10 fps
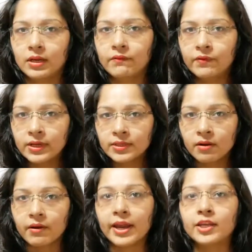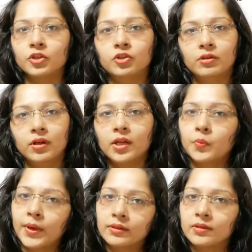If it is a range,
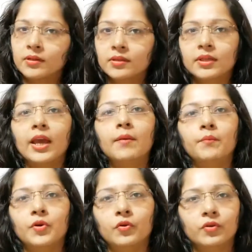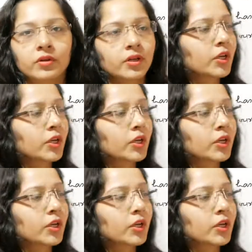it means it is impure.